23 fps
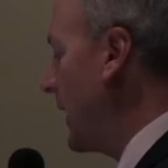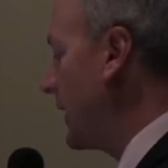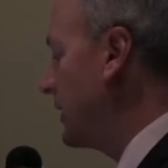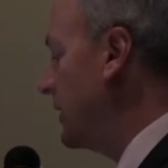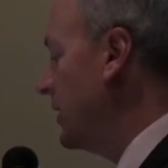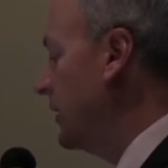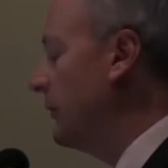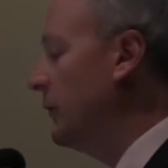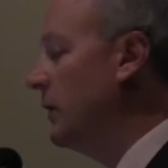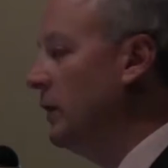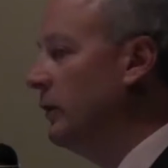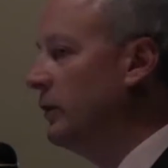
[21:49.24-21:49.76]

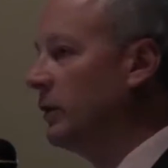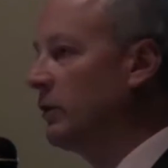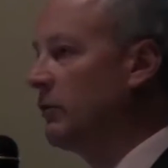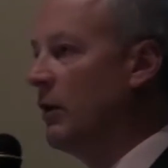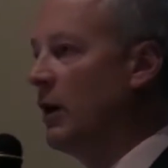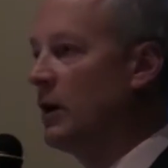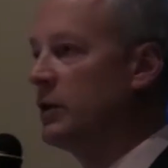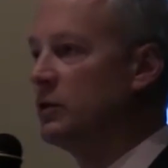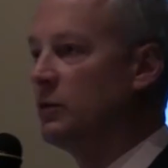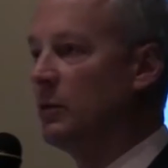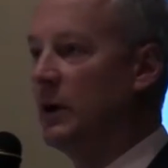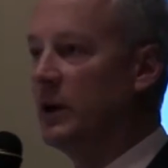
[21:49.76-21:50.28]
Activities at
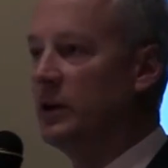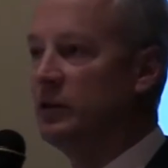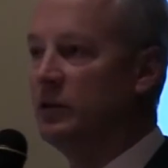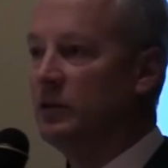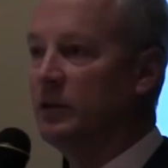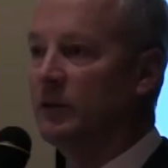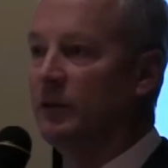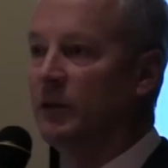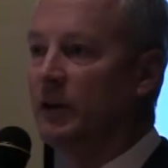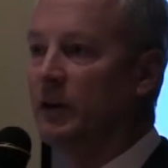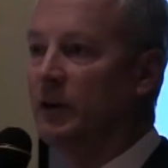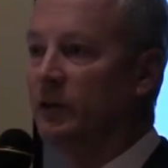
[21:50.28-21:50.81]

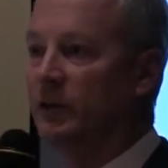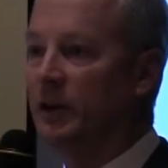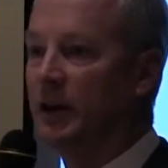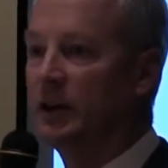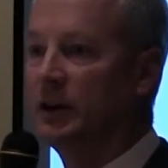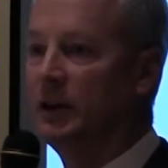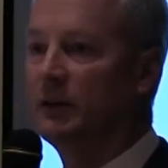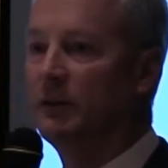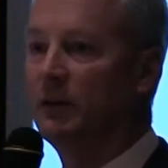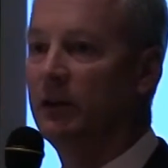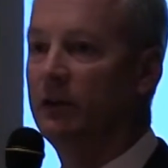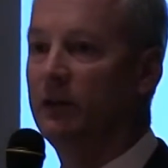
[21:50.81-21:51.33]
graduation, the various
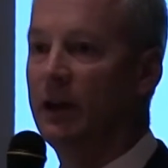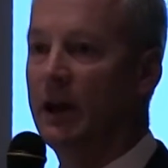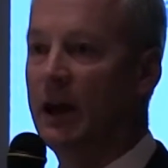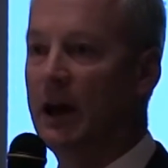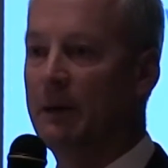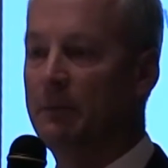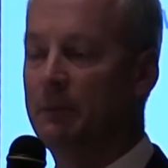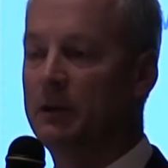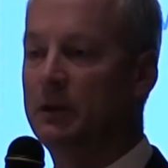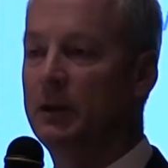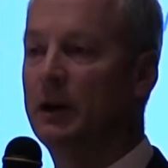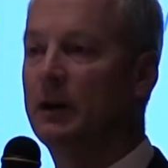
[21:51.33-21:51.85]
activities that
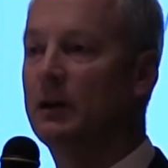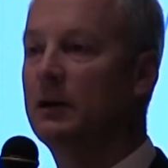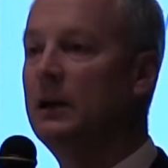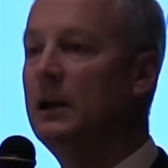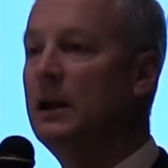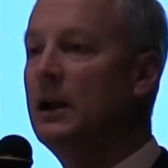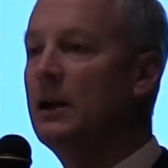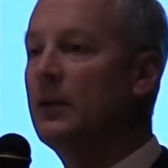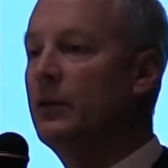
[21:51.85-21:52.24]
happen there.